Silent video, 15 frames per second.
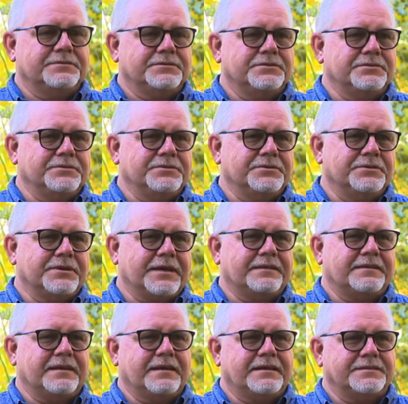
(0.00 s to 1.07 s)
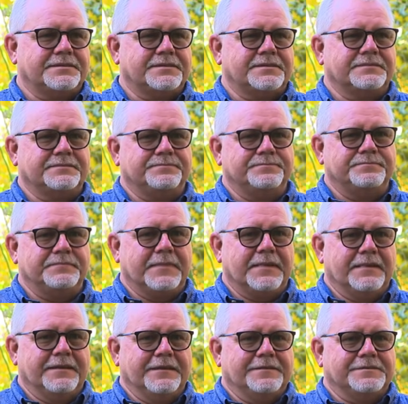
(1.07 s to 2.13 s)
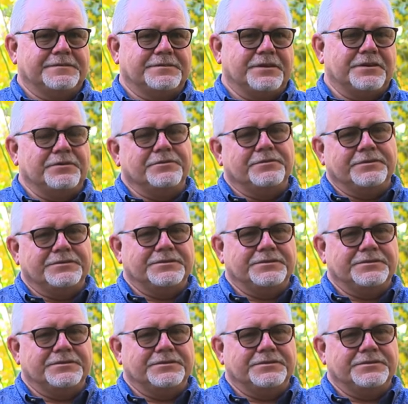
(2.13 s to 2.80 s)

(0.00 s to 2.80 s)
you get the answer. So